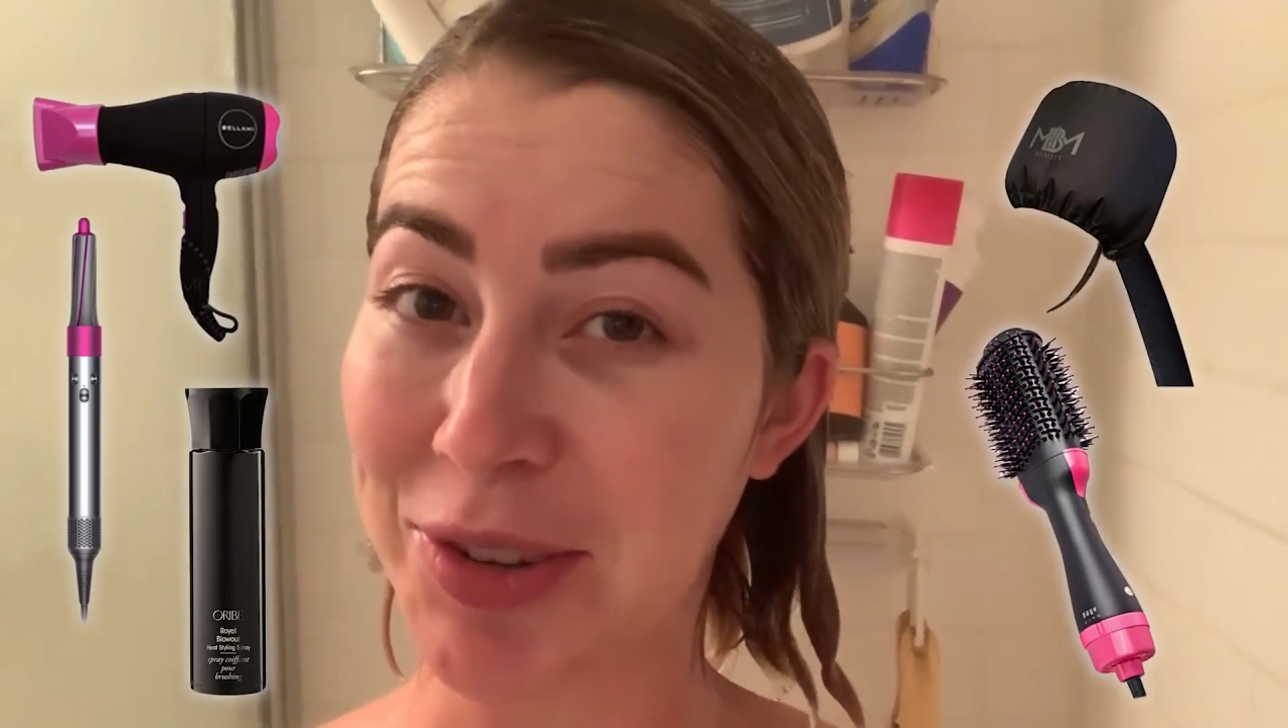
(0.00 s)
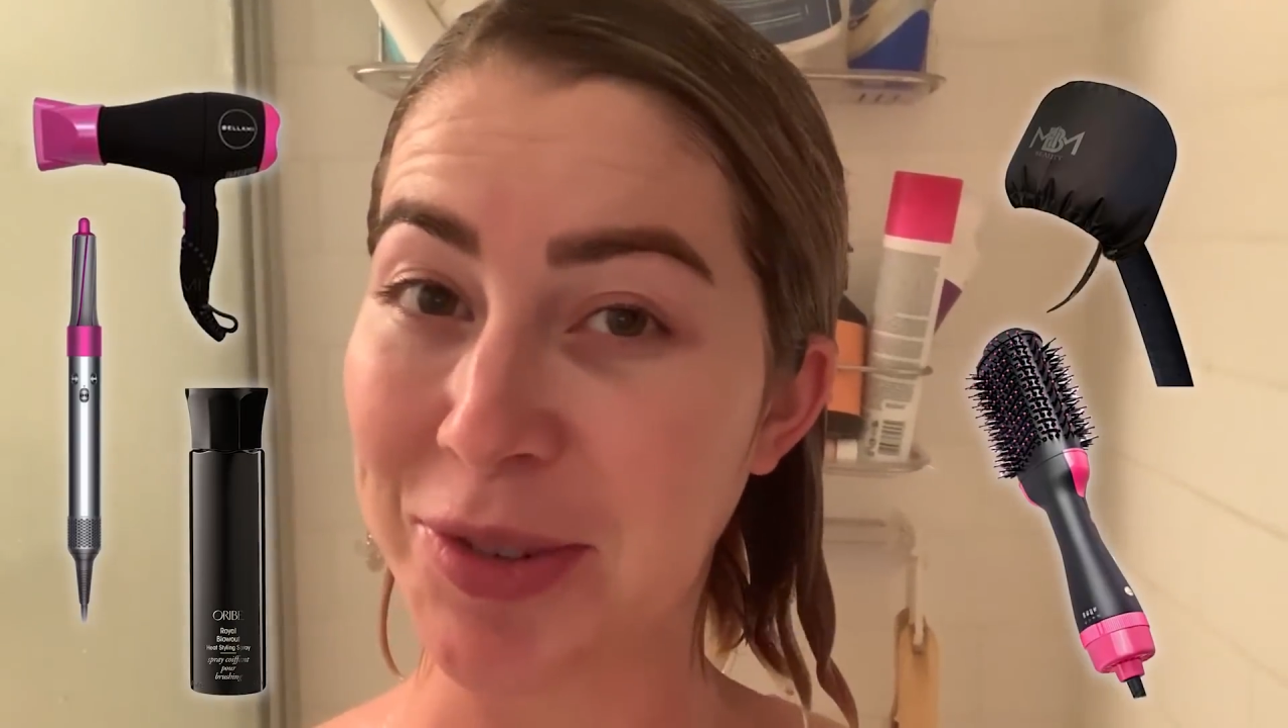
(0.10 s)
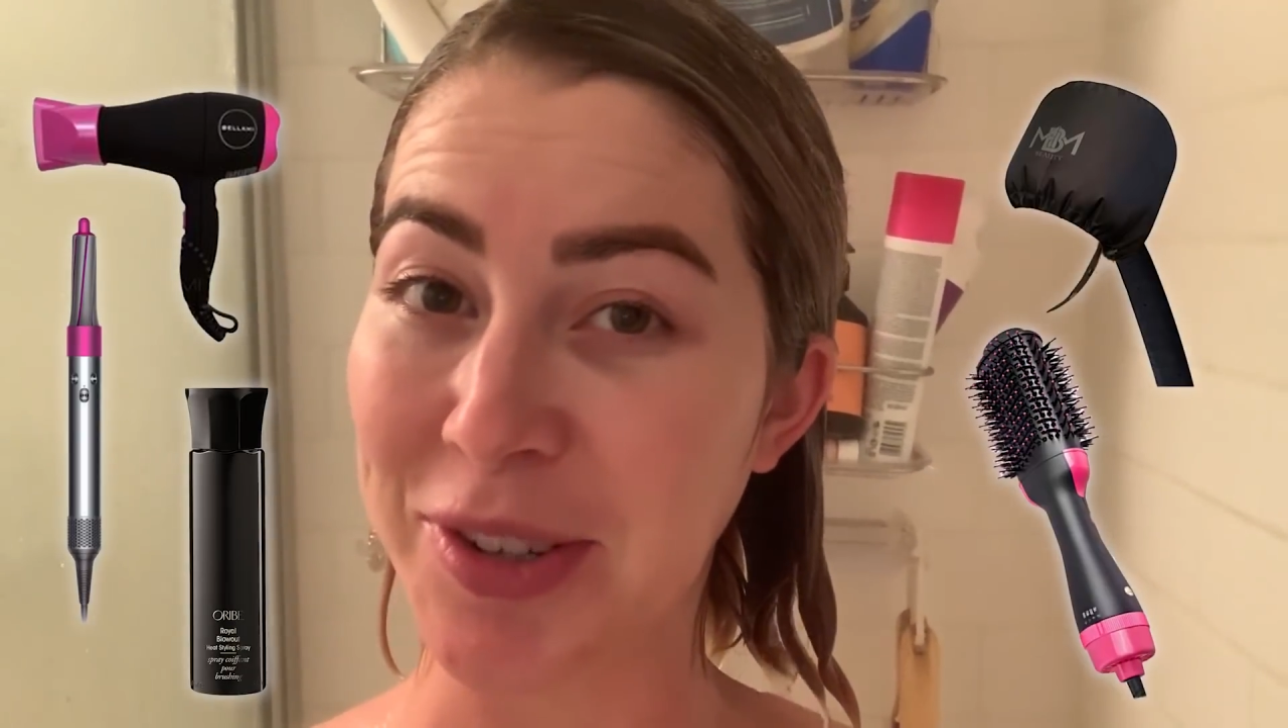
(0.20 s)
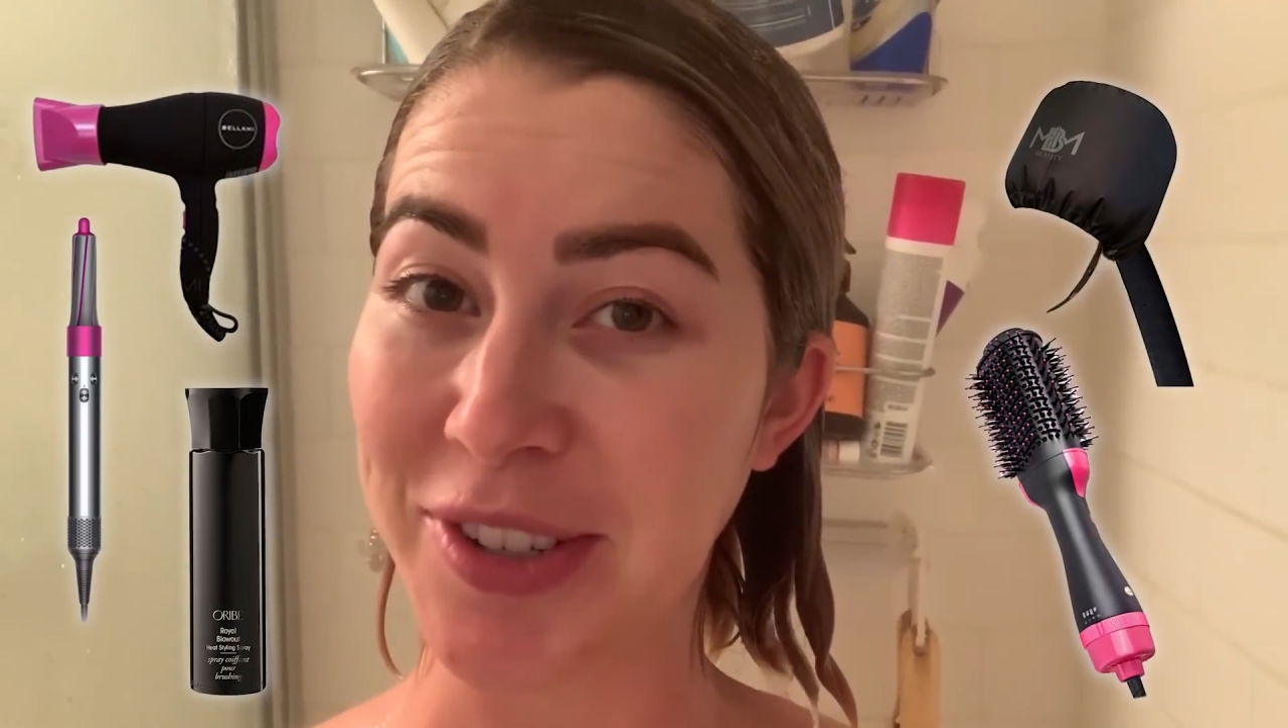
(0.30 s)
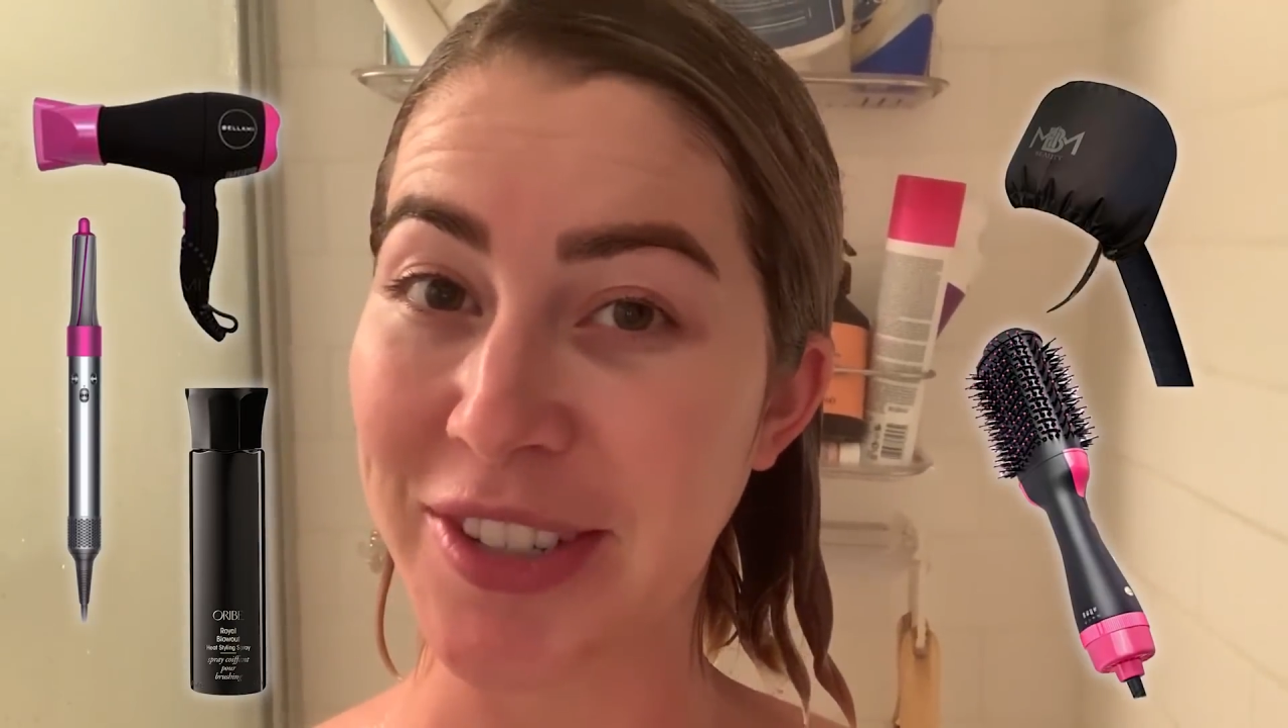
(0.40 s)

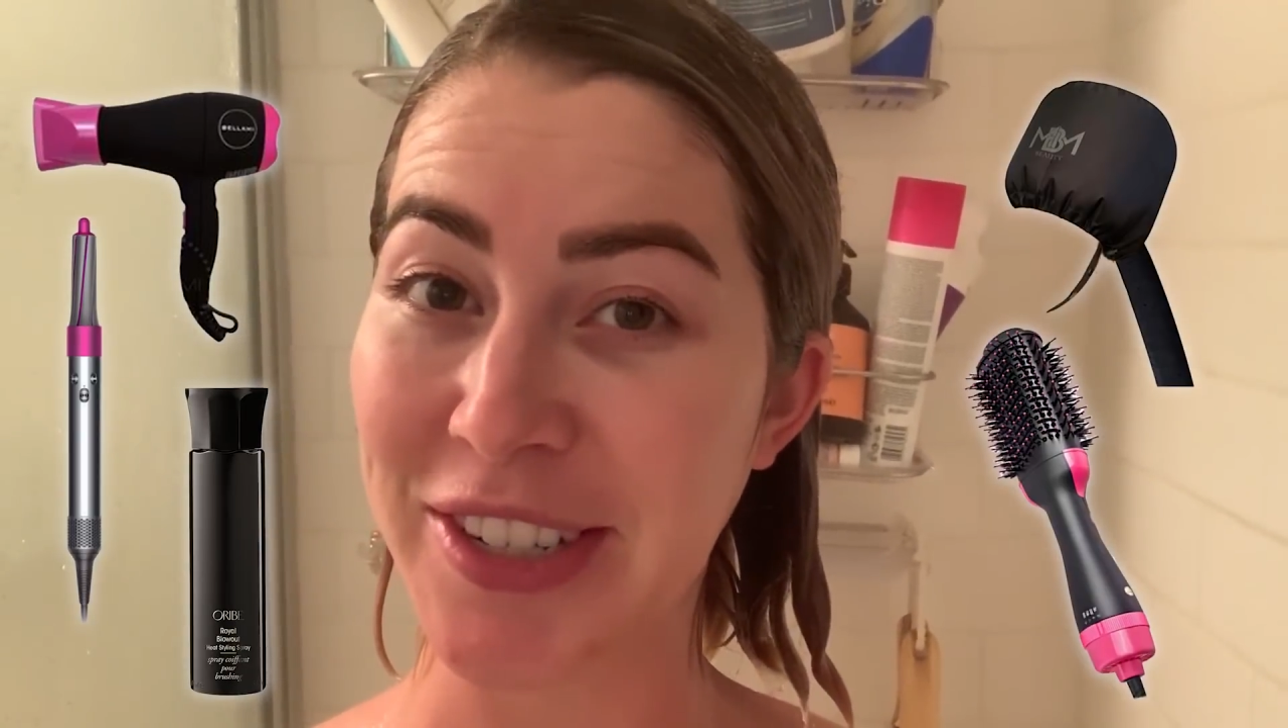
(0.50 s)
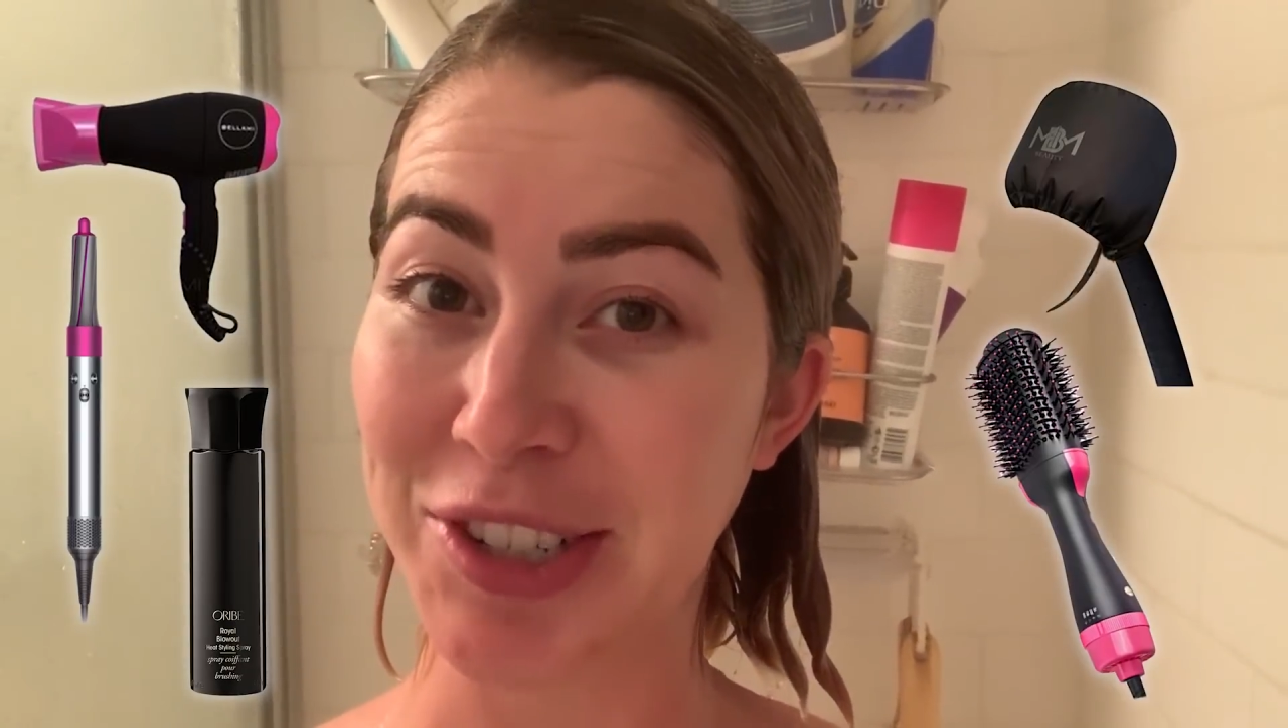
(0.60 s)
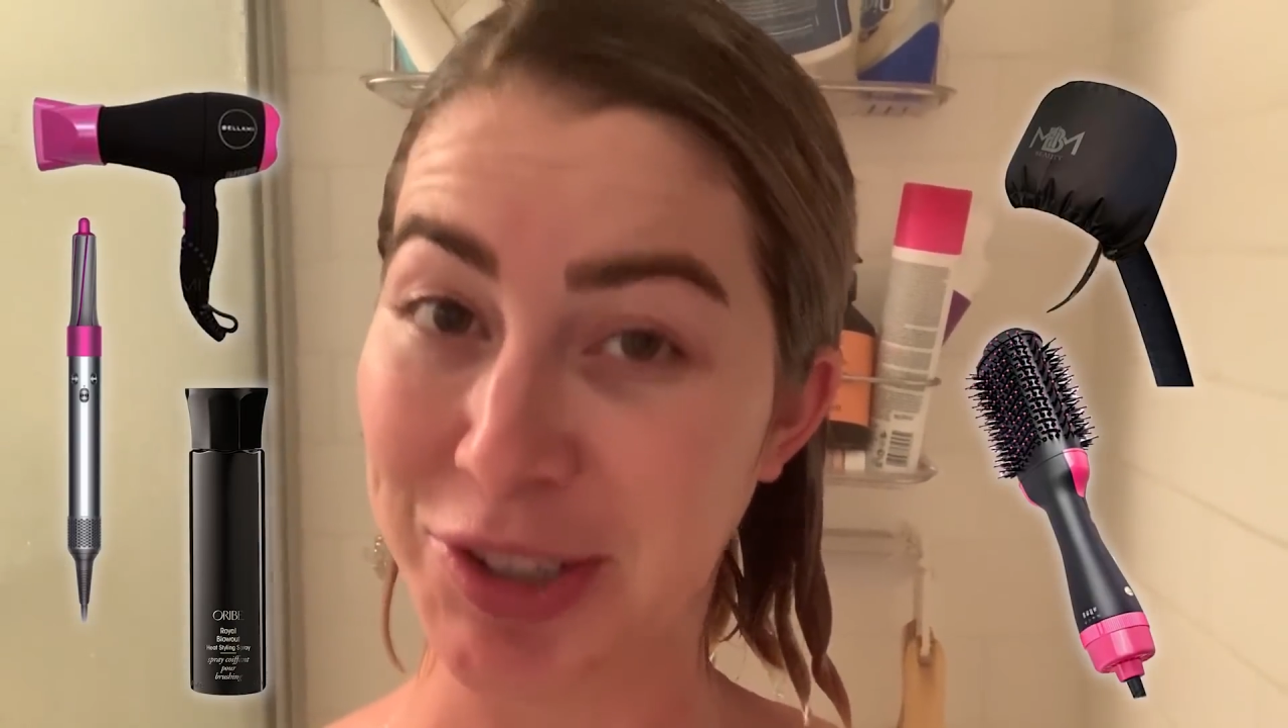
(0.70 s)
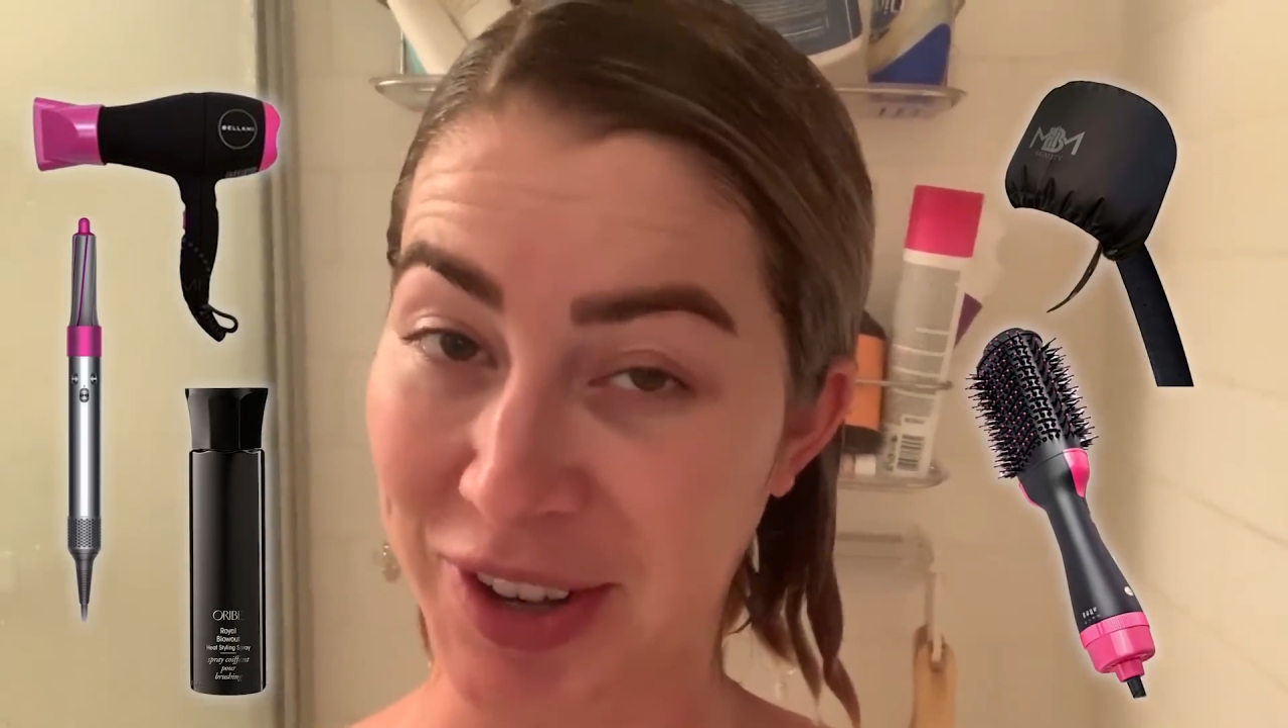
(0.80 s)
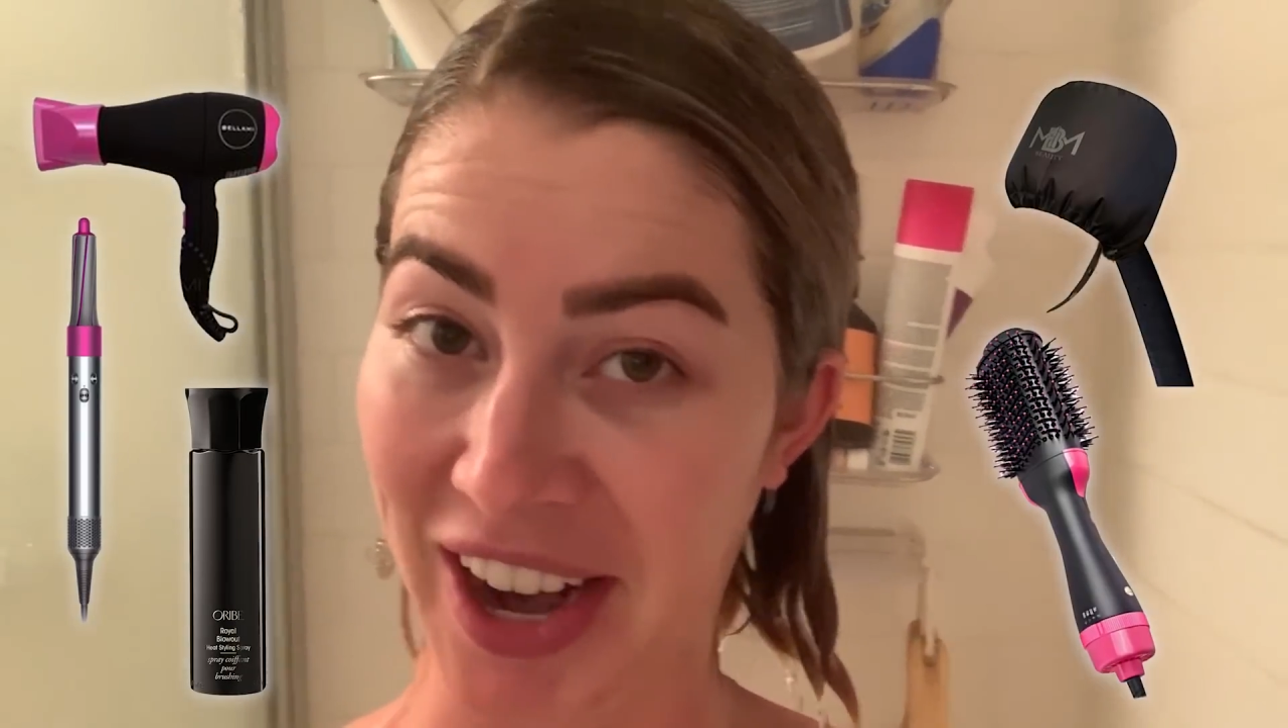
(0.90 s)
tools
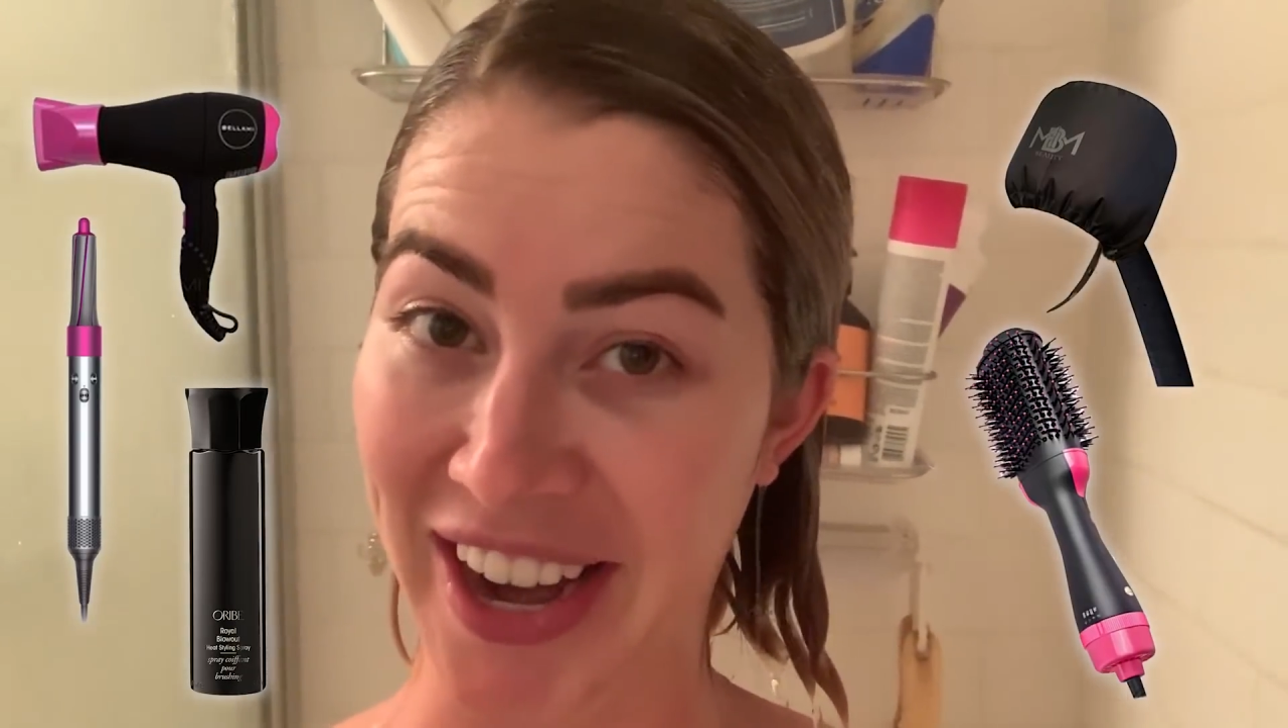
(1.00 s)
to dry